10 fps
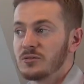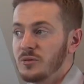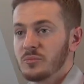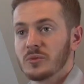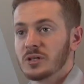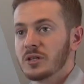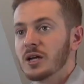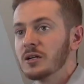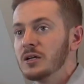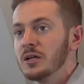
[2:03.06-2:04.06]
or something like
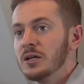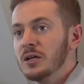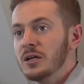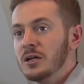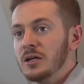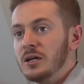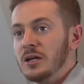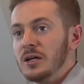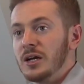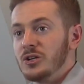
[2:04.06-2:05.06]
that.
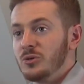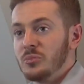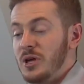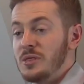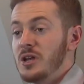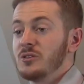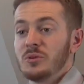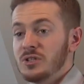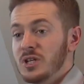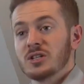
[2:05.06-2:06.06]
And then
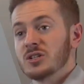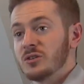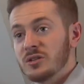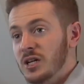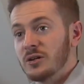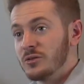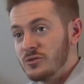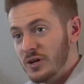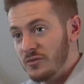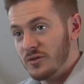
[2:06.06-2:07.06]
you'll be chasing your tail
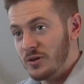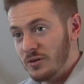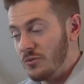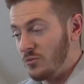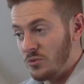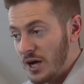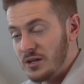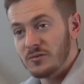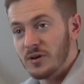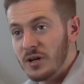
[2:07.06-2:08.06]
trying to figure out
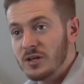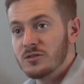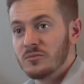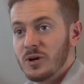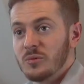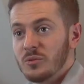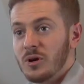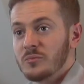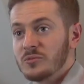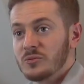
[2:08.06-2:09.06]
why you've got engine running
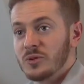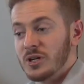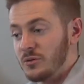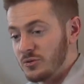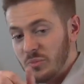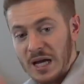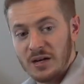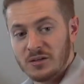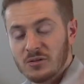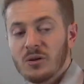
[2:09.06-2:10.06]
problems when it goes
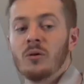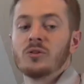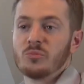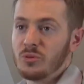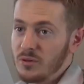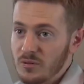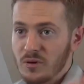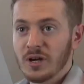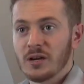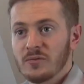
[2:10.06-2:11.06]
back to, you put in the
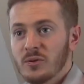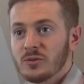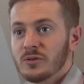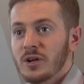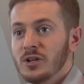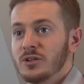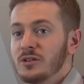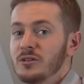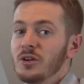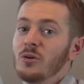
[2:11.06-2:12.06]
wrong air filter. And you
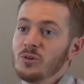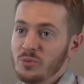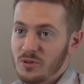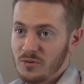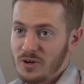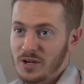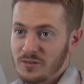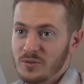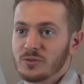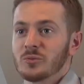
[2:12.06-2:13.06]
didn't know you put in the wrong
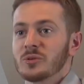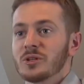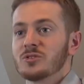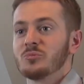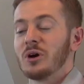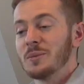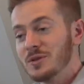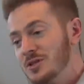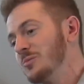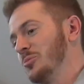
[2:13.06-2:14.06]
air filter because you
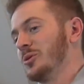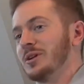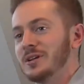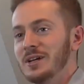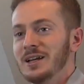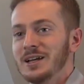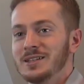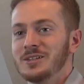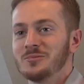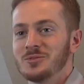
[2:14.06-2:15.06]
bought the cheap one
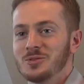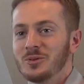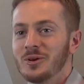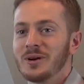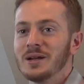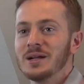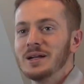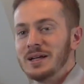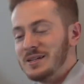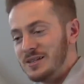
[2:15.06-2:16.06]
at some store
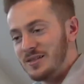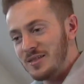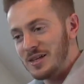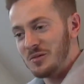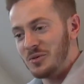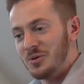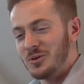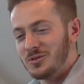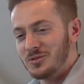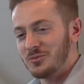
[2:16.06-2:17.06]
and didn't think about
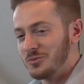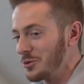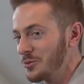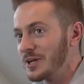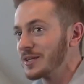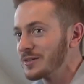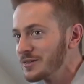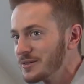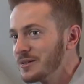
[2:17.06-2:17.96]
what's the flow rate